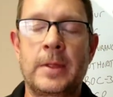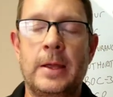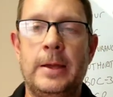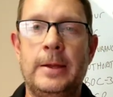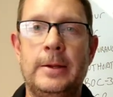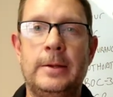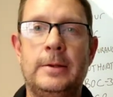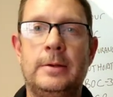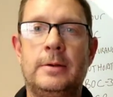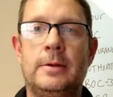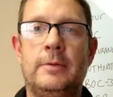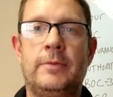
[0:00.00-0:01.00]

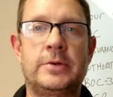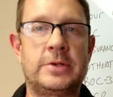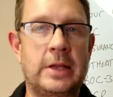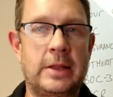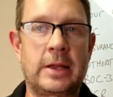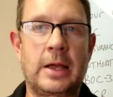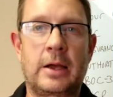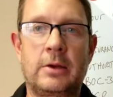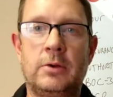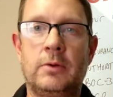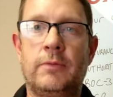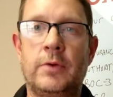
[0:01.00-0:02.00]
And if there's anything I can
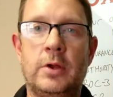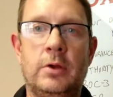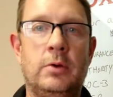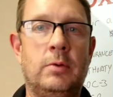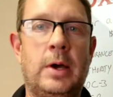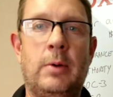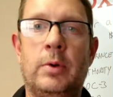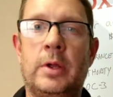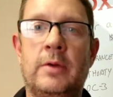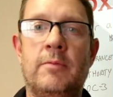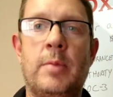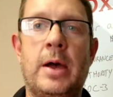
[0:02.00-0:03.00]
do for you, I want to
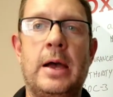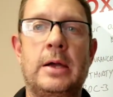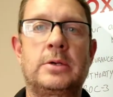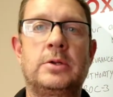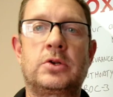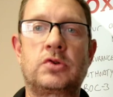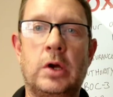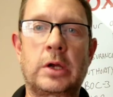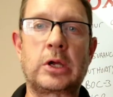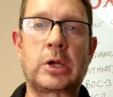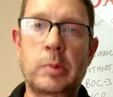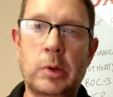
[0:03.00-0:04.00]
give back to the
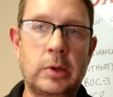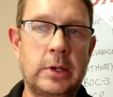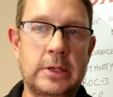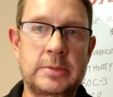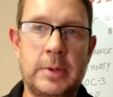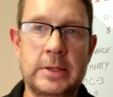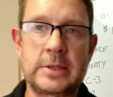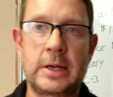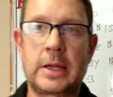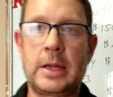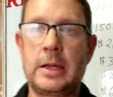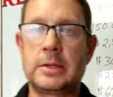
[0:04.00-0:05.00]
trucking community as best I
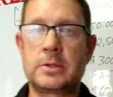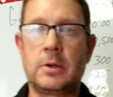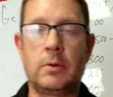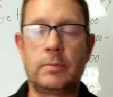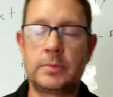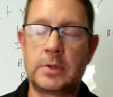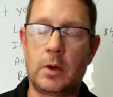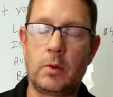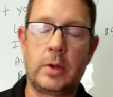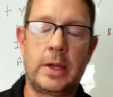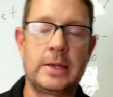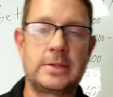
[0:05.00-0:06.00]
can. So
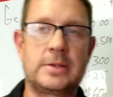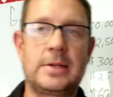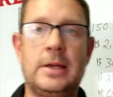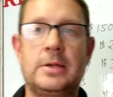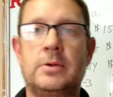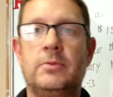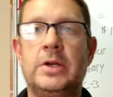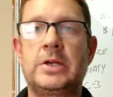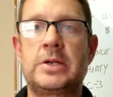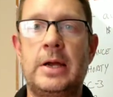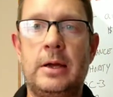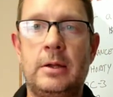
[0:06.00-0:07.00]
don't hesitate to
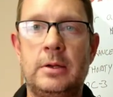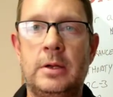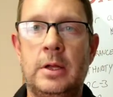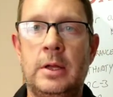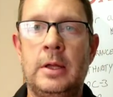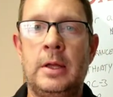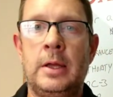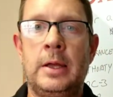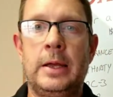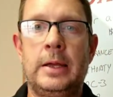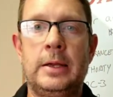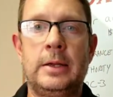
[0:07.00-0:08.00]
reach out.
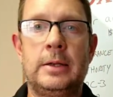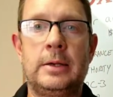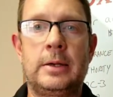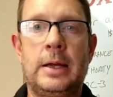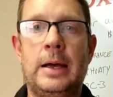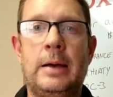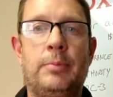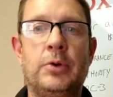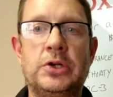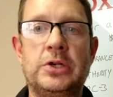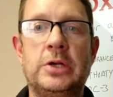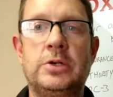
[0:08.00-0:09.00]
And I
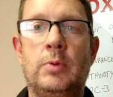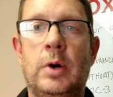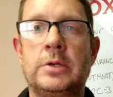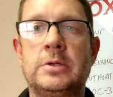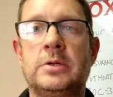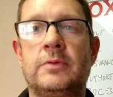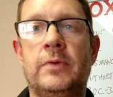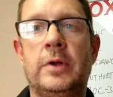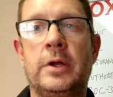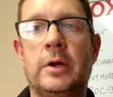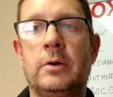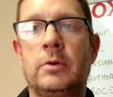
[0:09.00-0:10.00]
appreciate you watching this
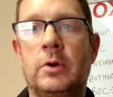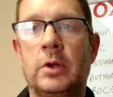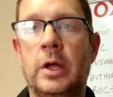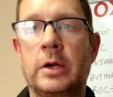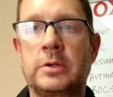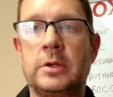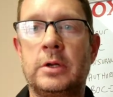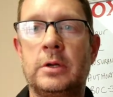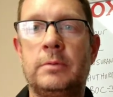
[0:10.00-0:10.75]
video. Good luck to you.